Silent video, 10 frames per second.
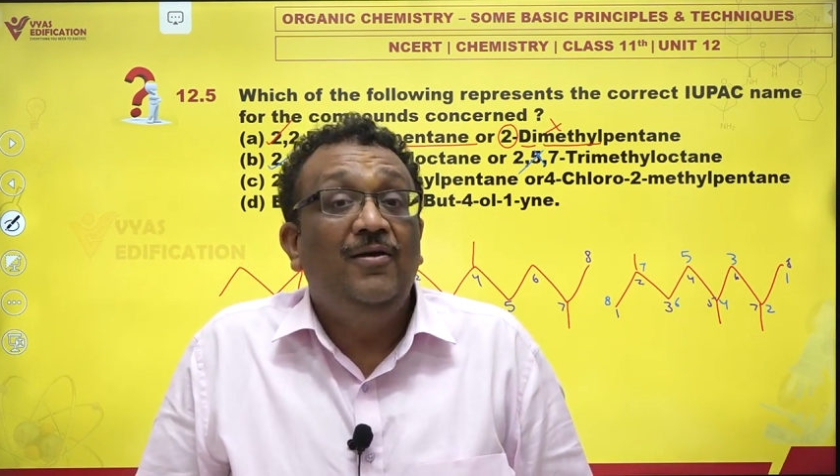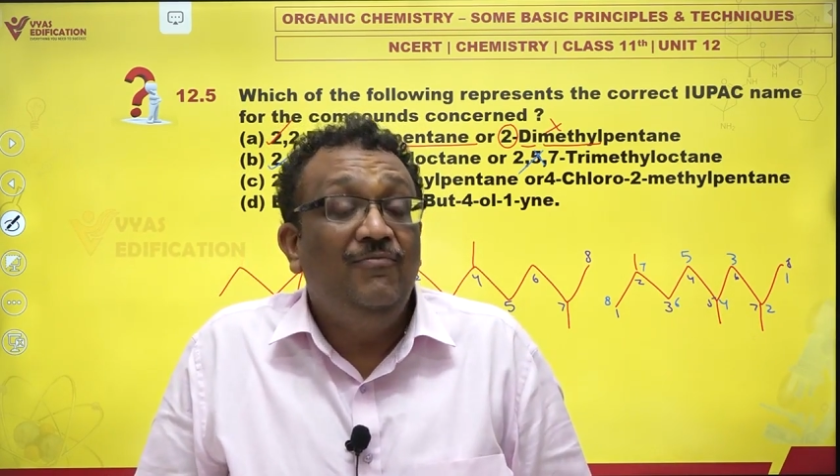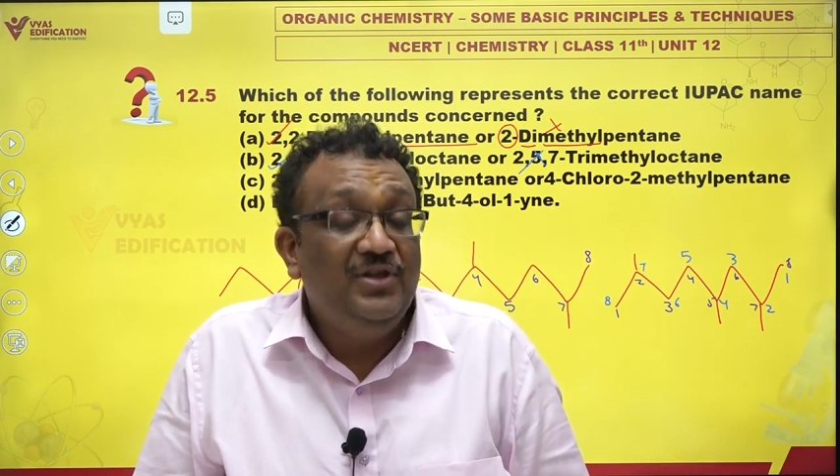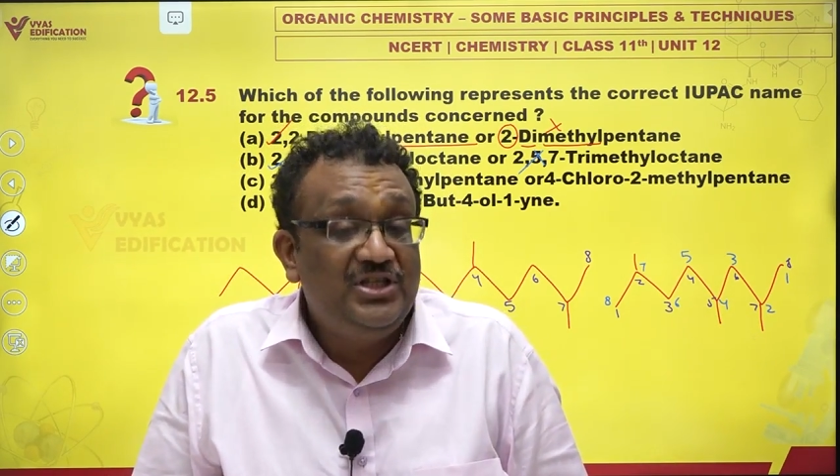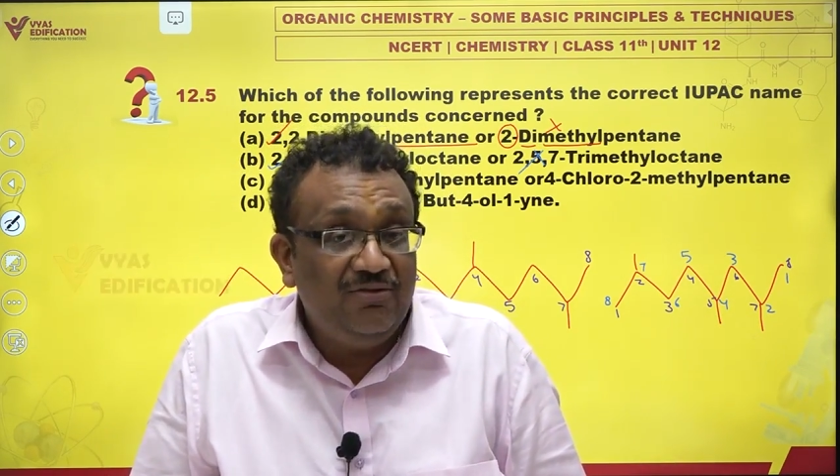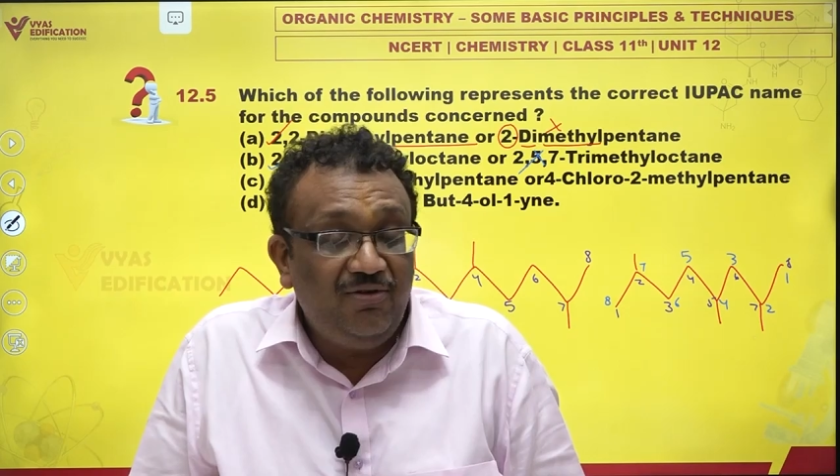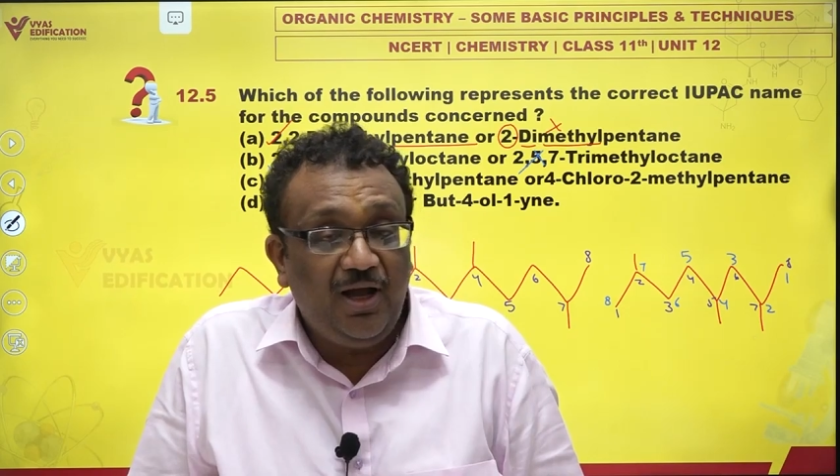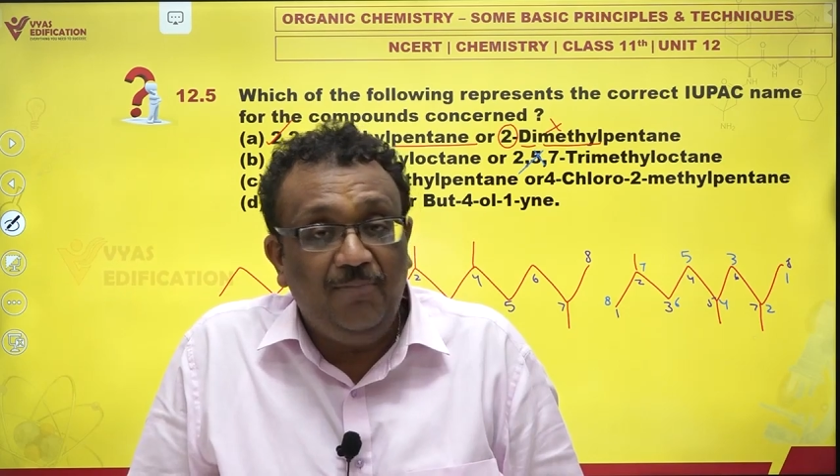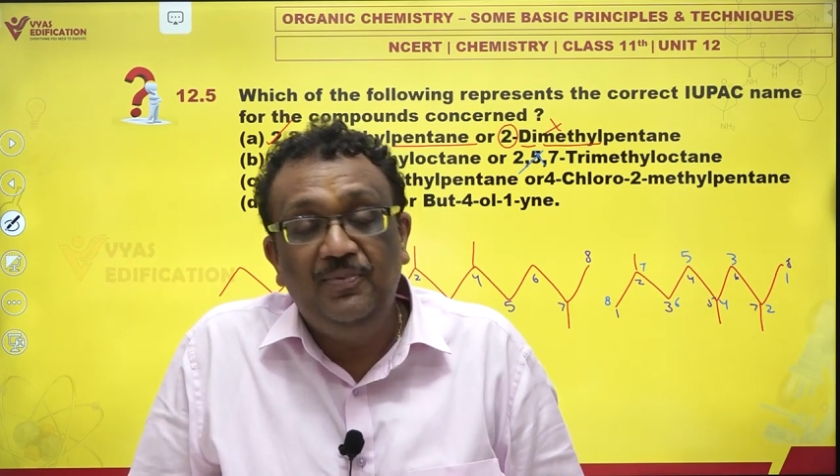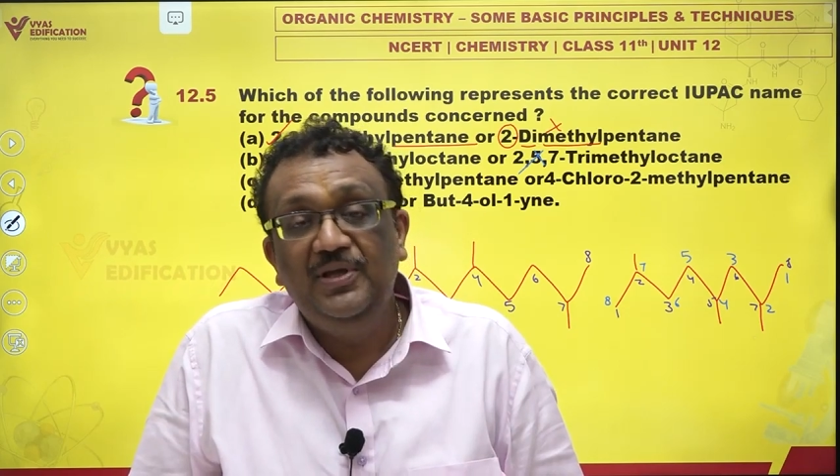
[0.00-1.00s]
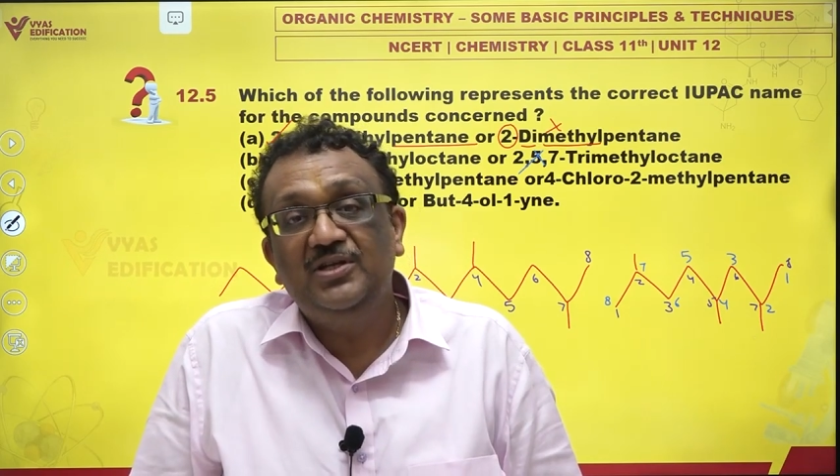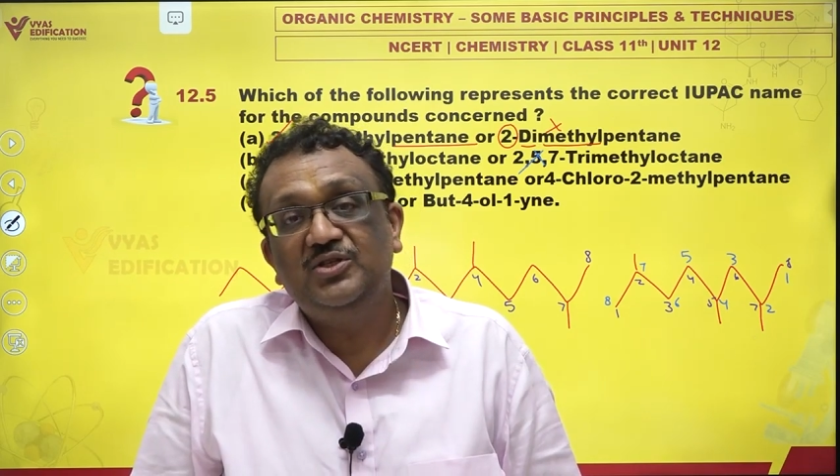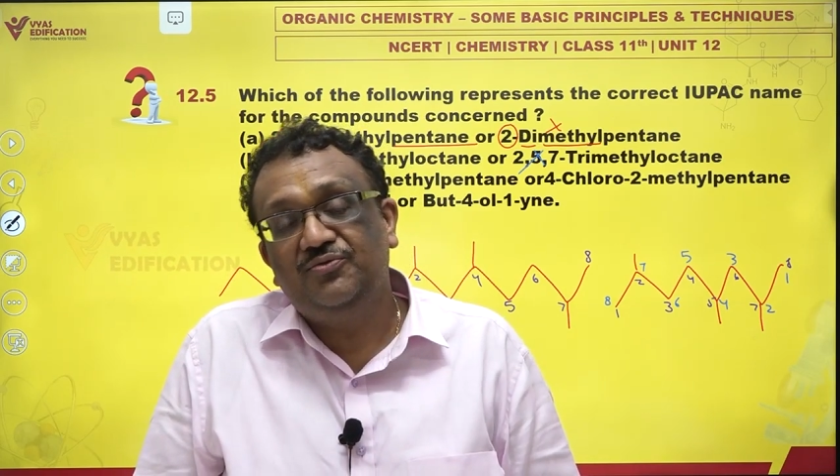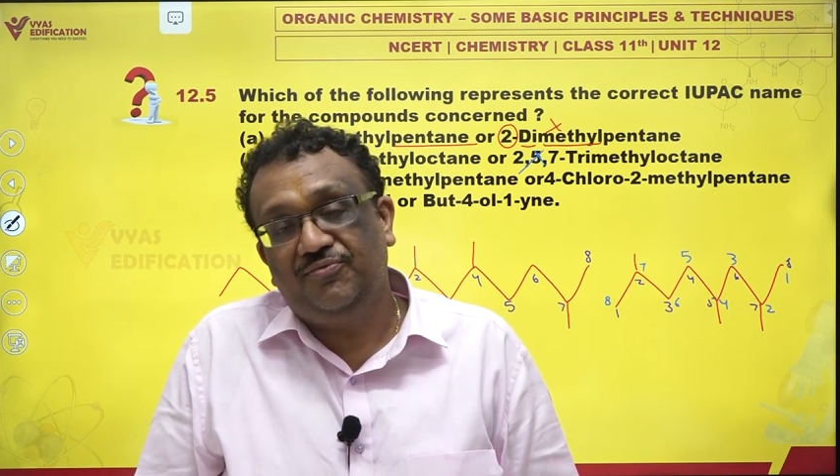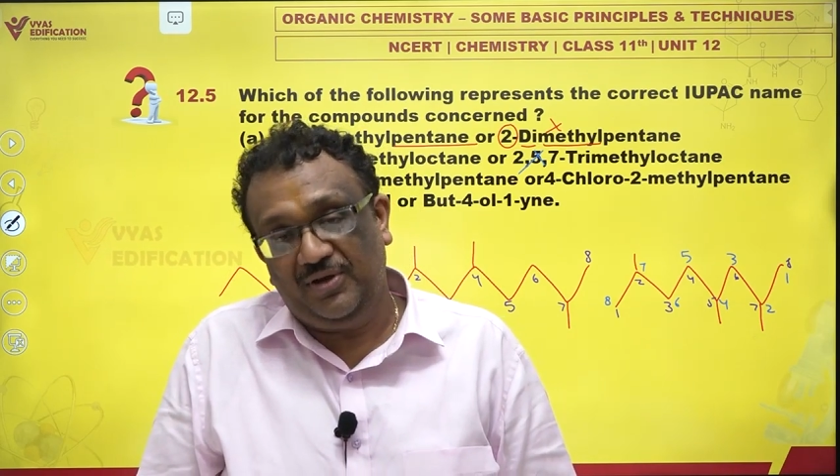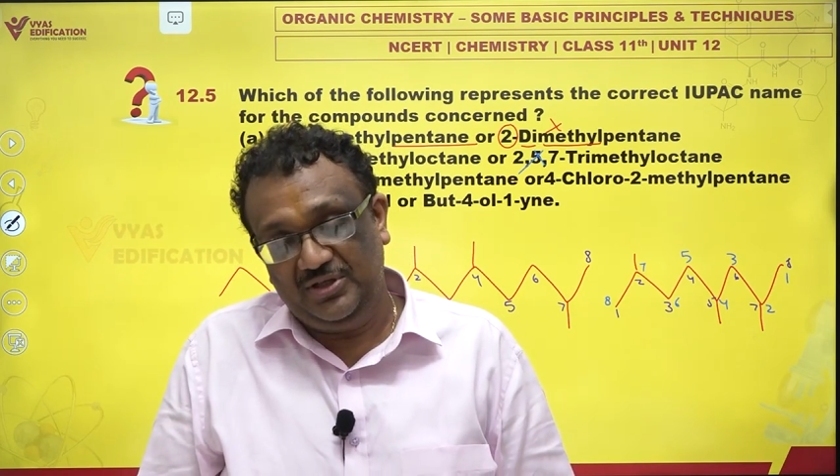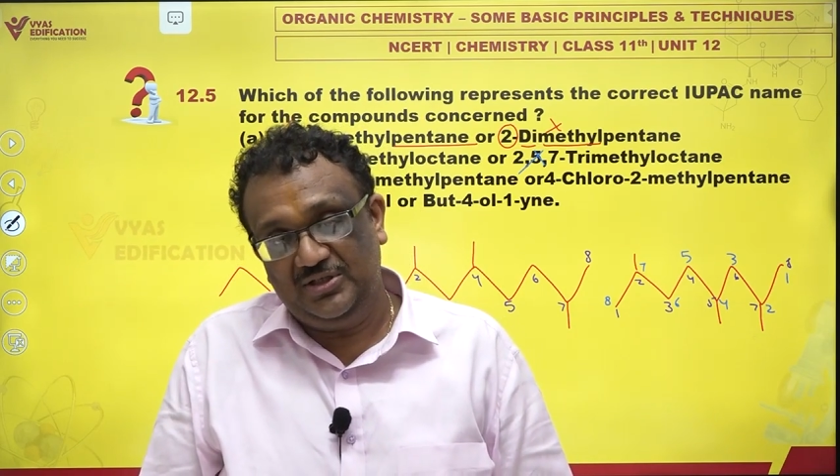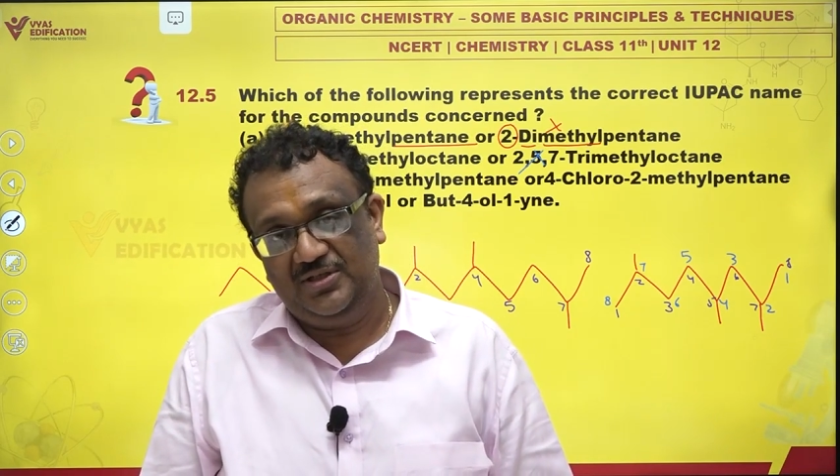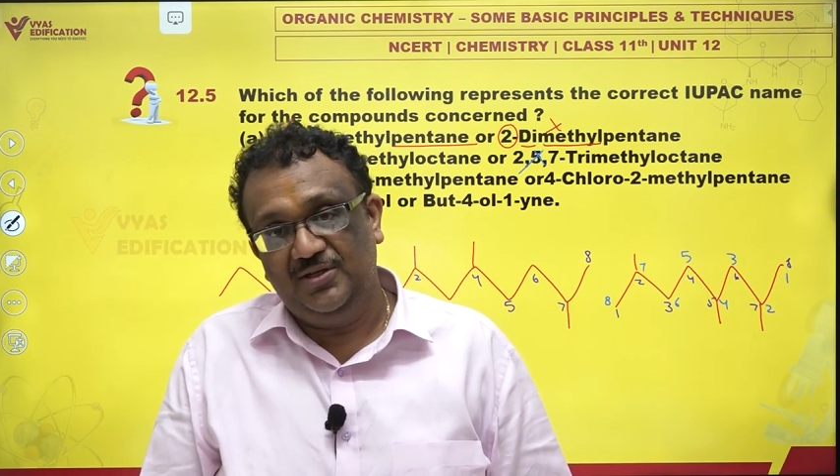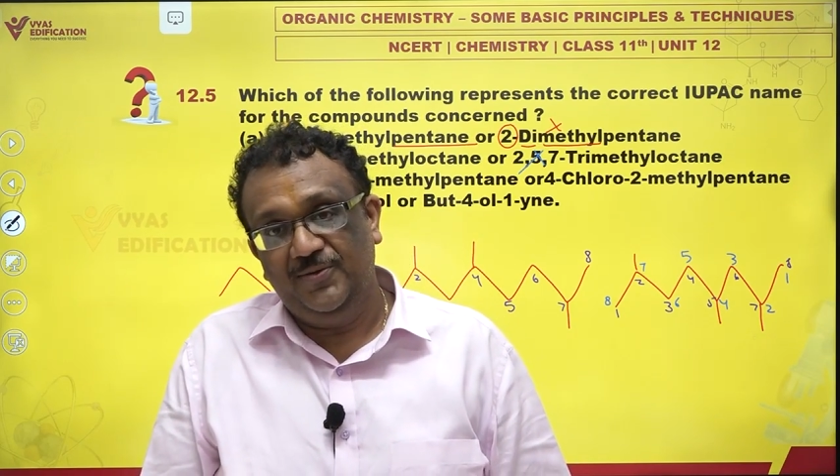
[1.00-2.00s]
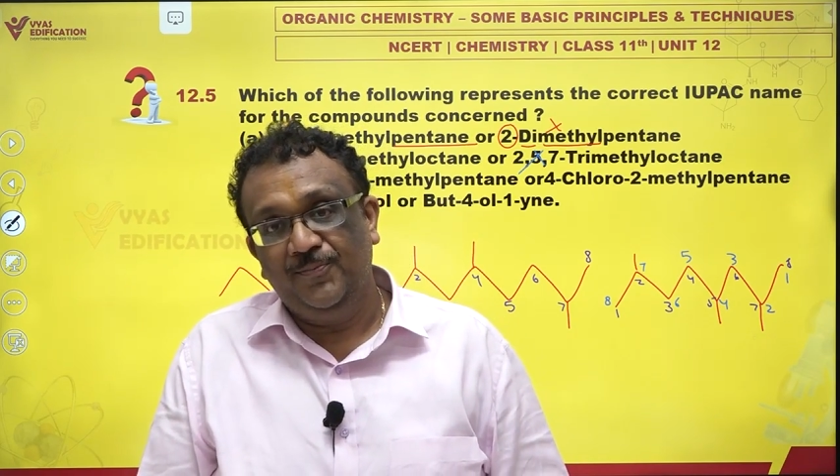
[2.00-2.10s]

whichever appears first.